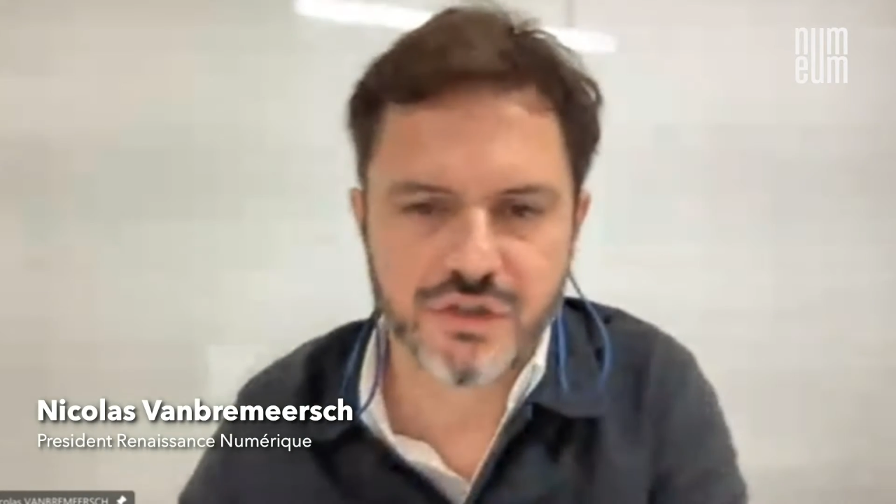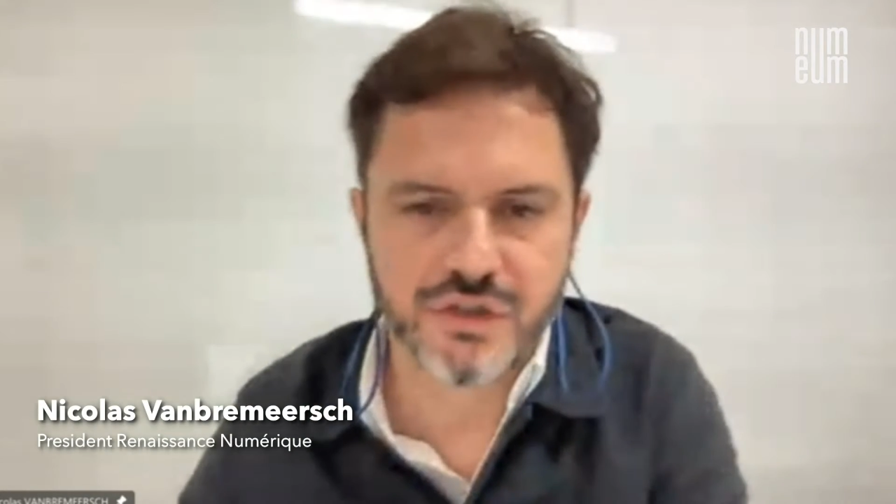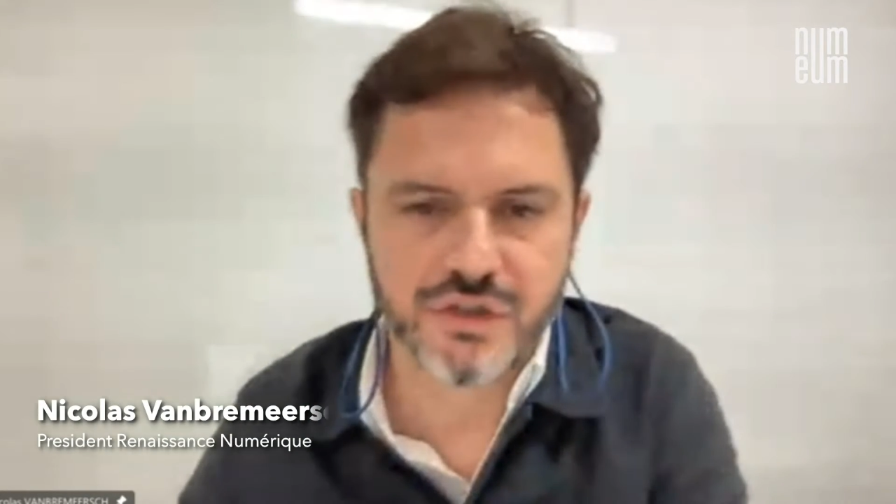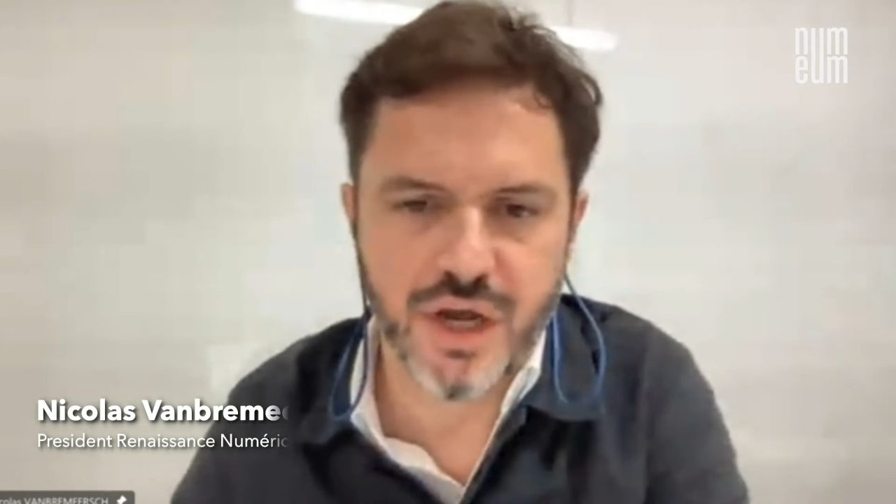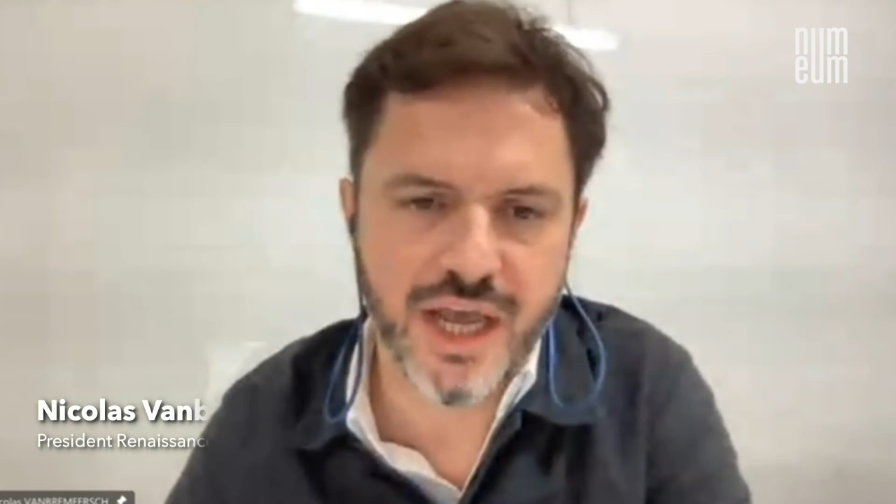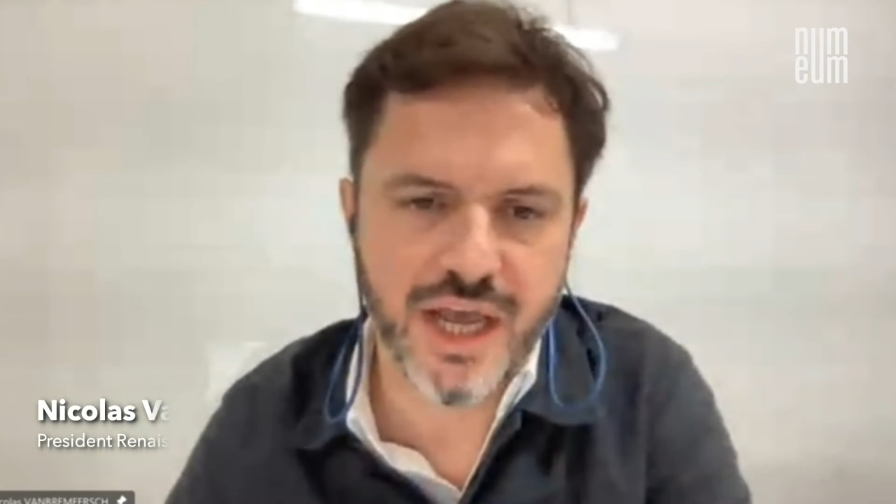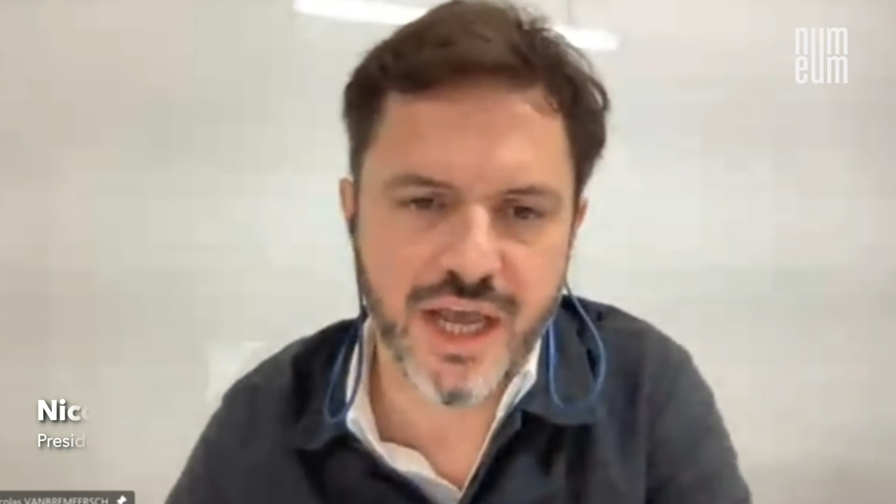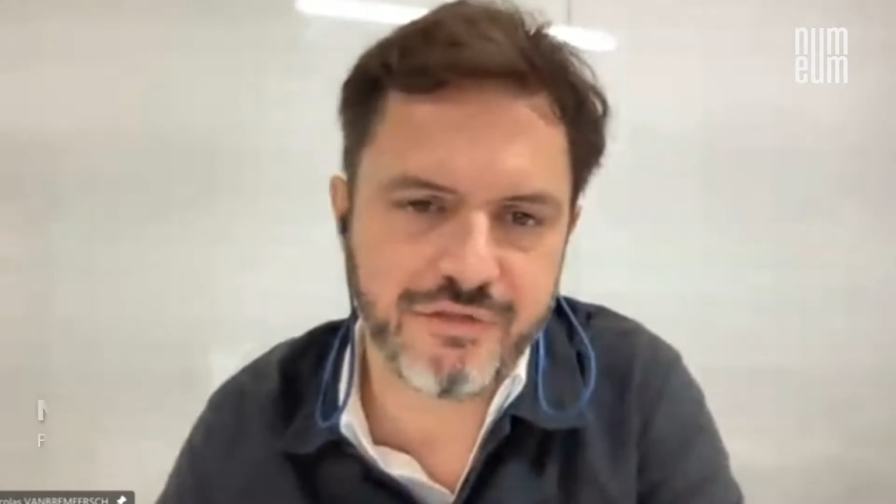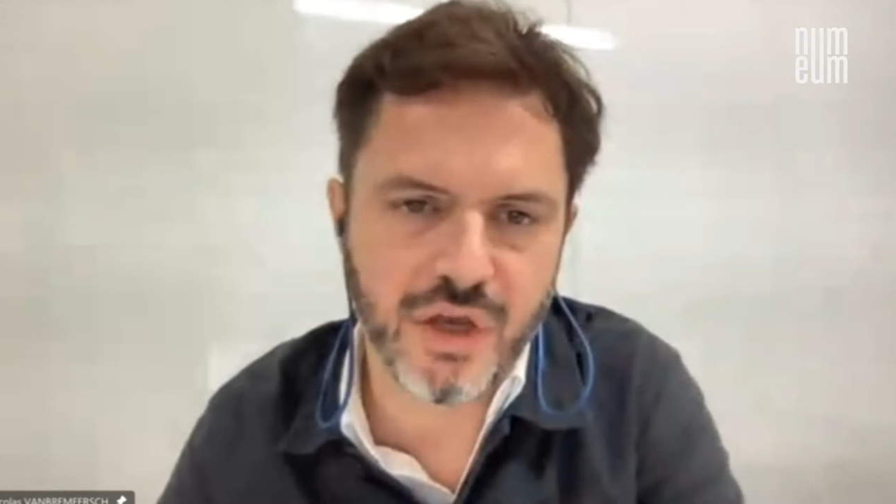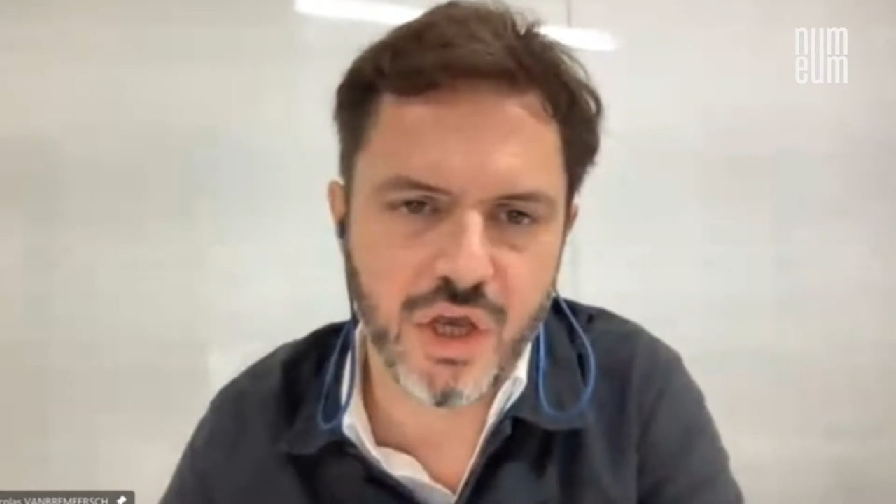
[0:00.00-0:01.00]
So I
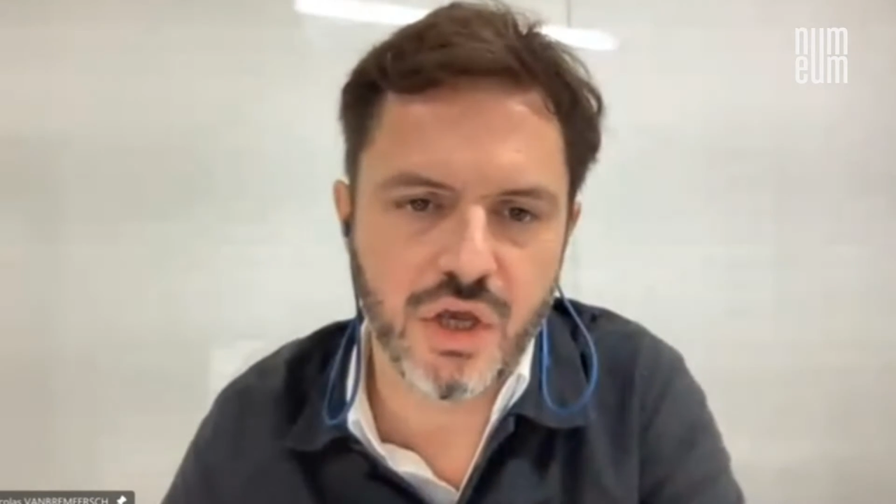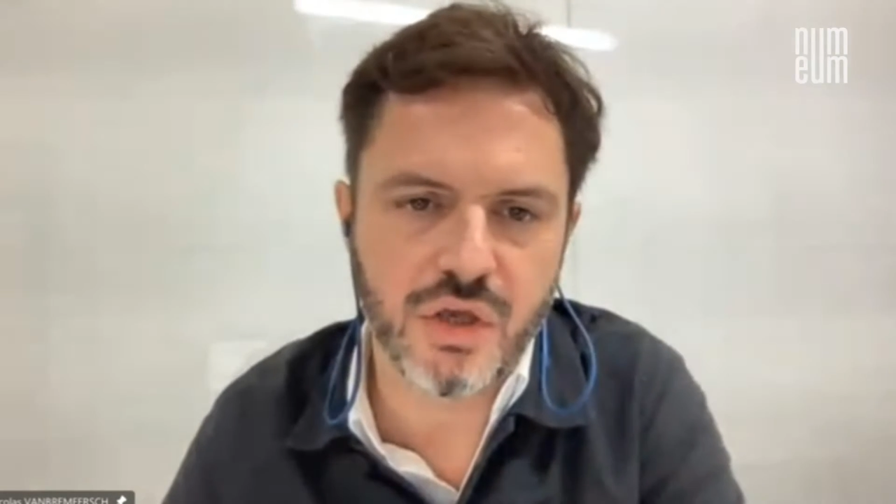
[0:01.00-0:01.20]
have,